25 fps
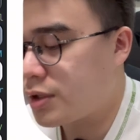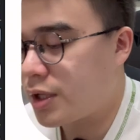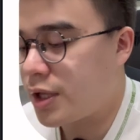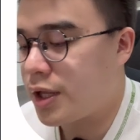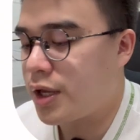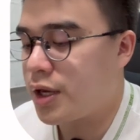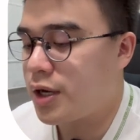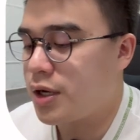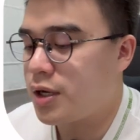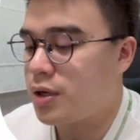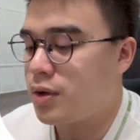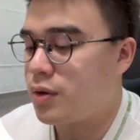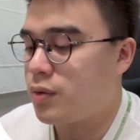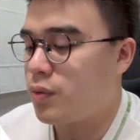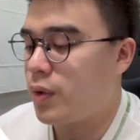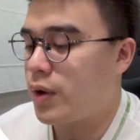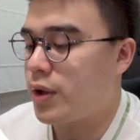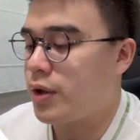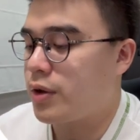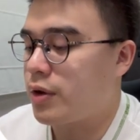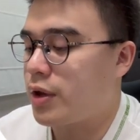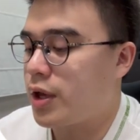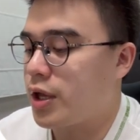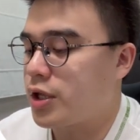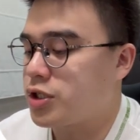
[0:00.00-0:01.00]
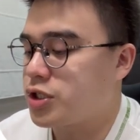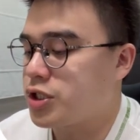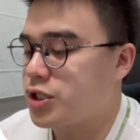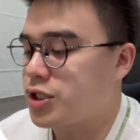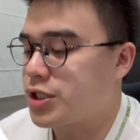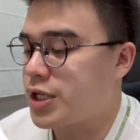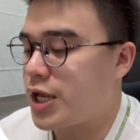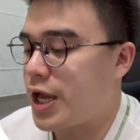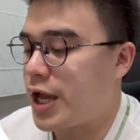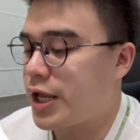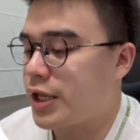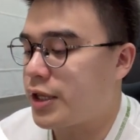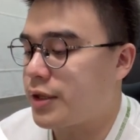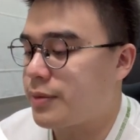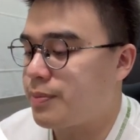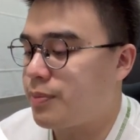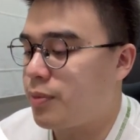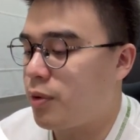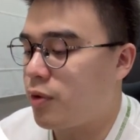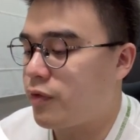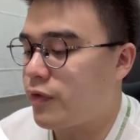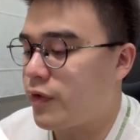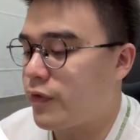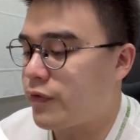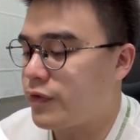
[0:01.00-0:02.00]
here, where you can just add
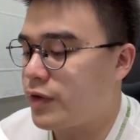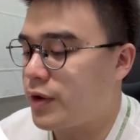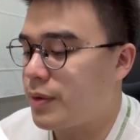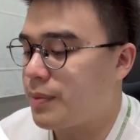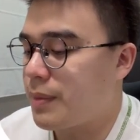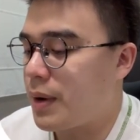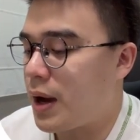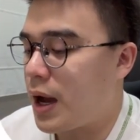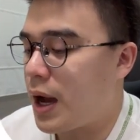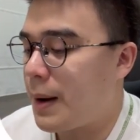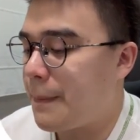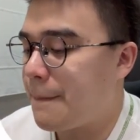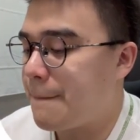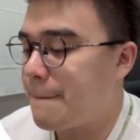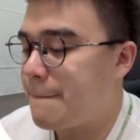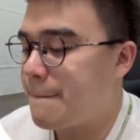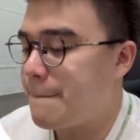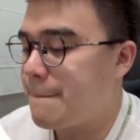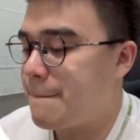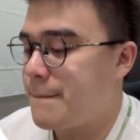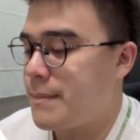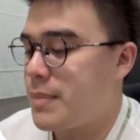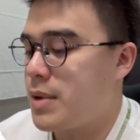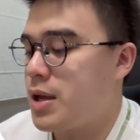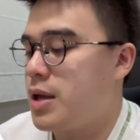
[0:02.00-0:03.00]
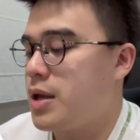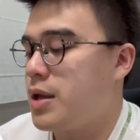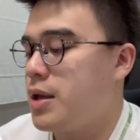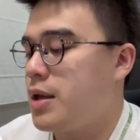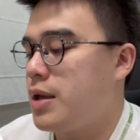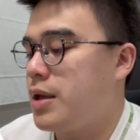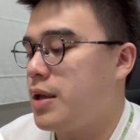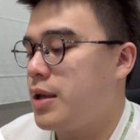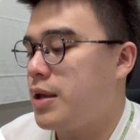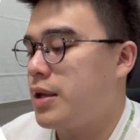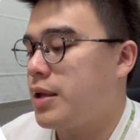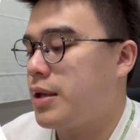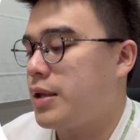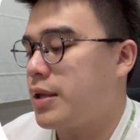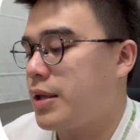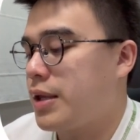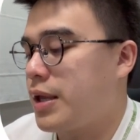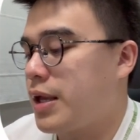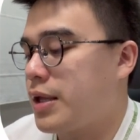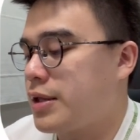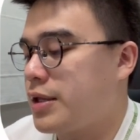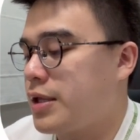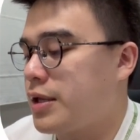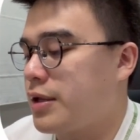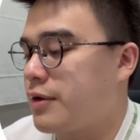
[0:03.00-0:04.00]
both of them up,
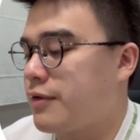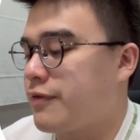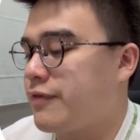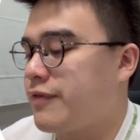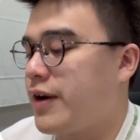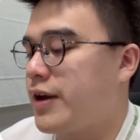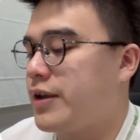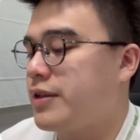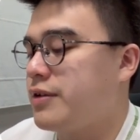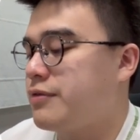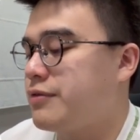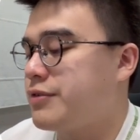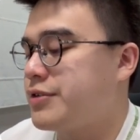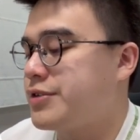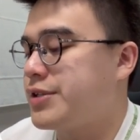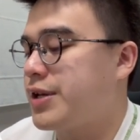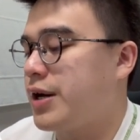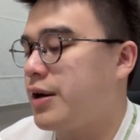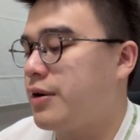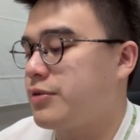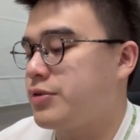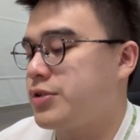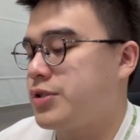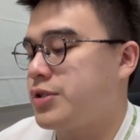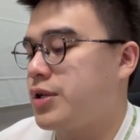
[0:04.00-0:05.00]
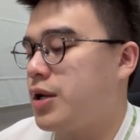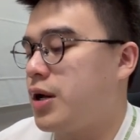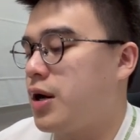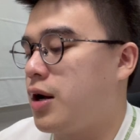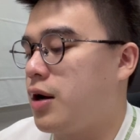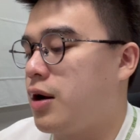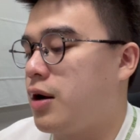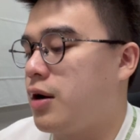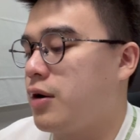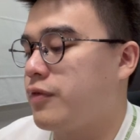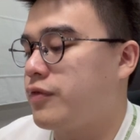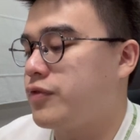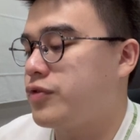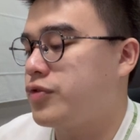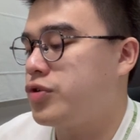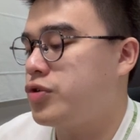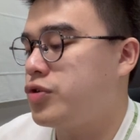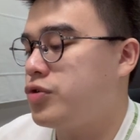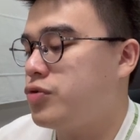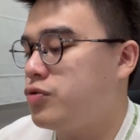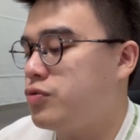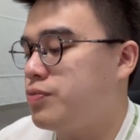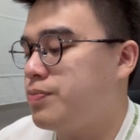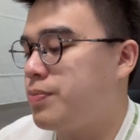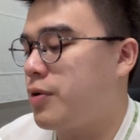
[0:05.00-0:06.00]
getting a final result of
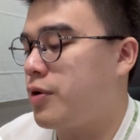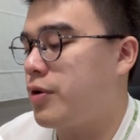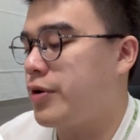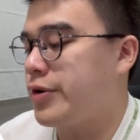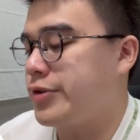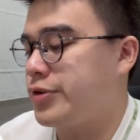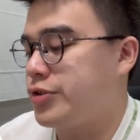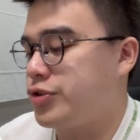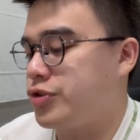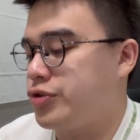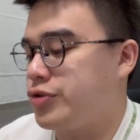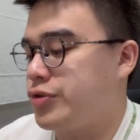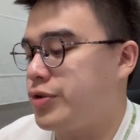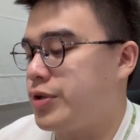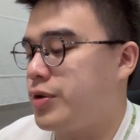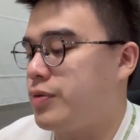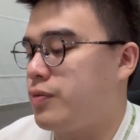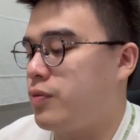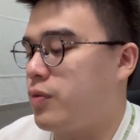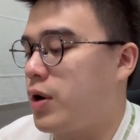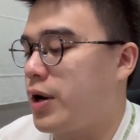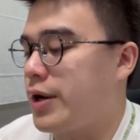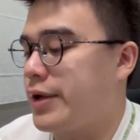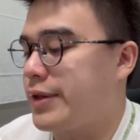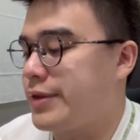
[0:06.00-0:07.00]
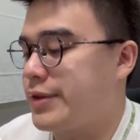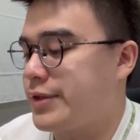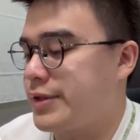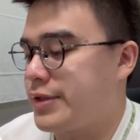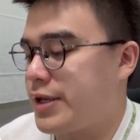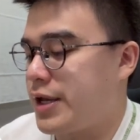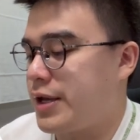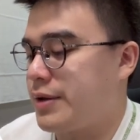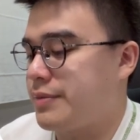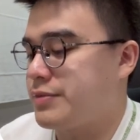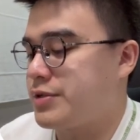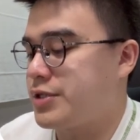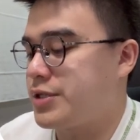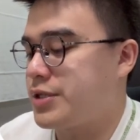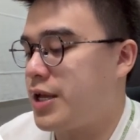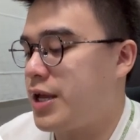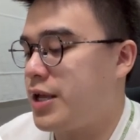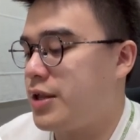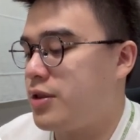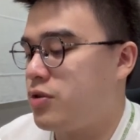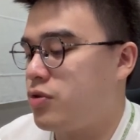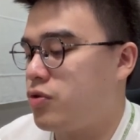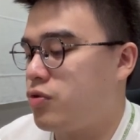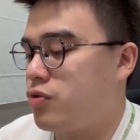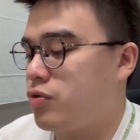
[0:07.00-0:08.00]
2.31 times
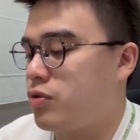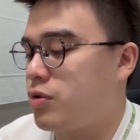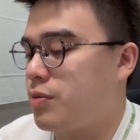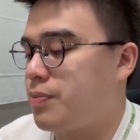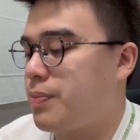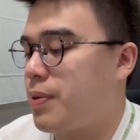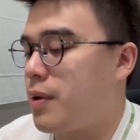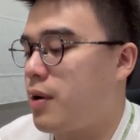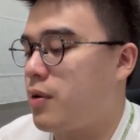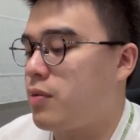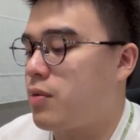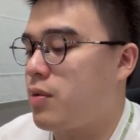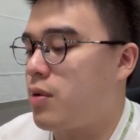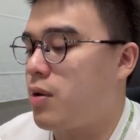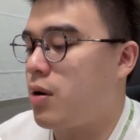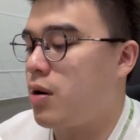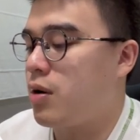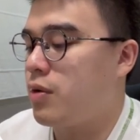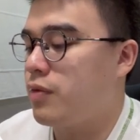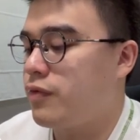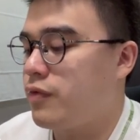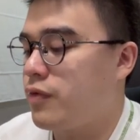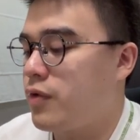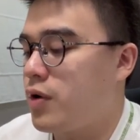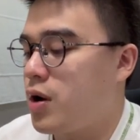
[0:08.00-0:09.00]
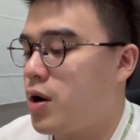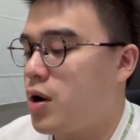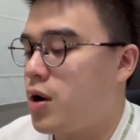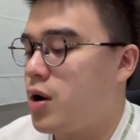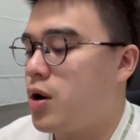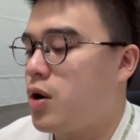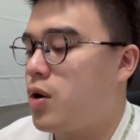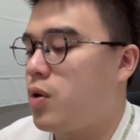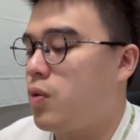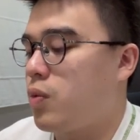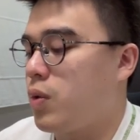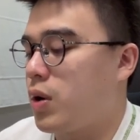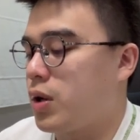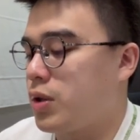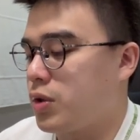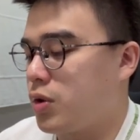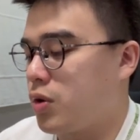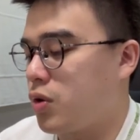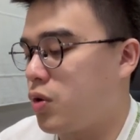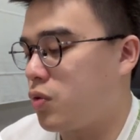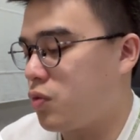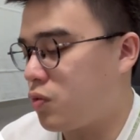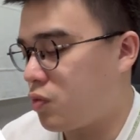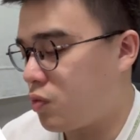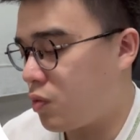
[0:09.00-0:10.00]
10 to the power of
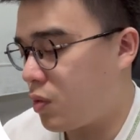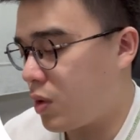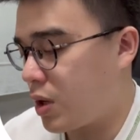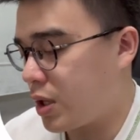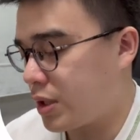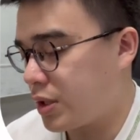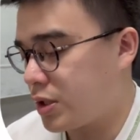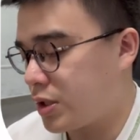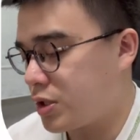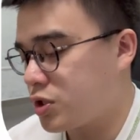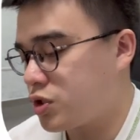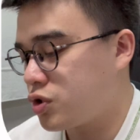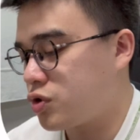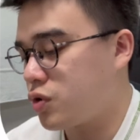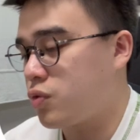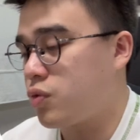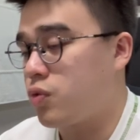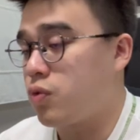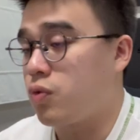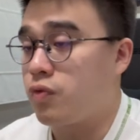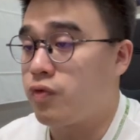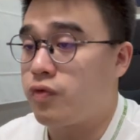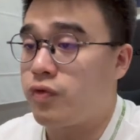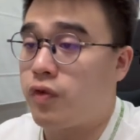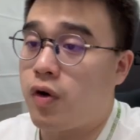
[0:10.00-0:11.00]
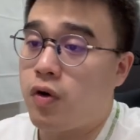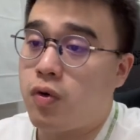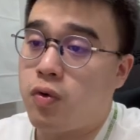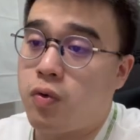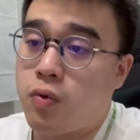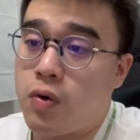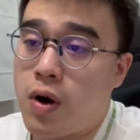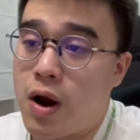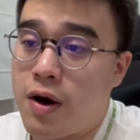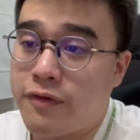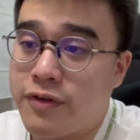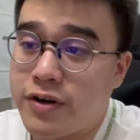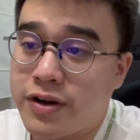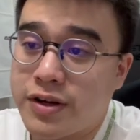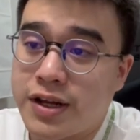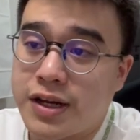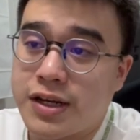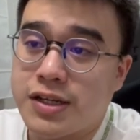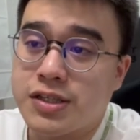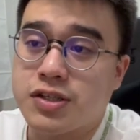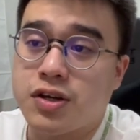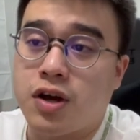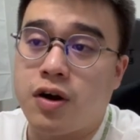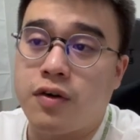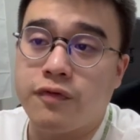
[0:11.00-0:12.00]
101. So for whoever that
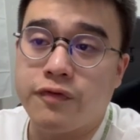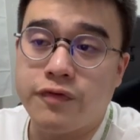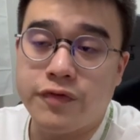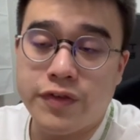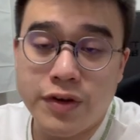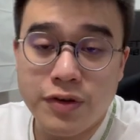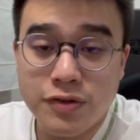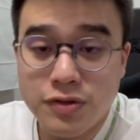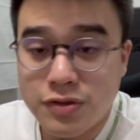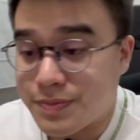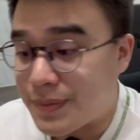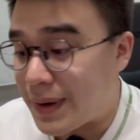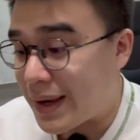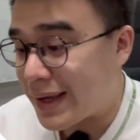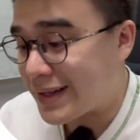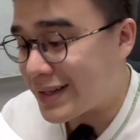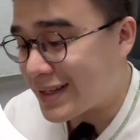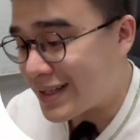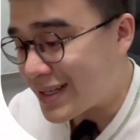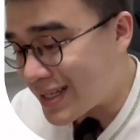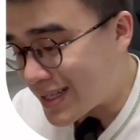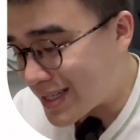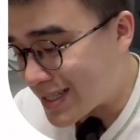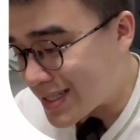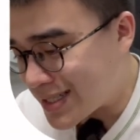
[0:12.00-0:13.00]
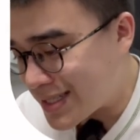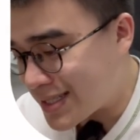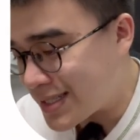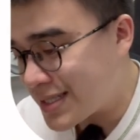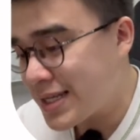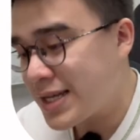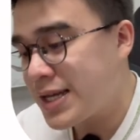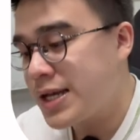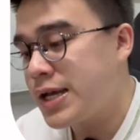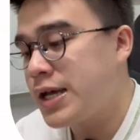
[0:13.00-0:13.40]
is confused by this,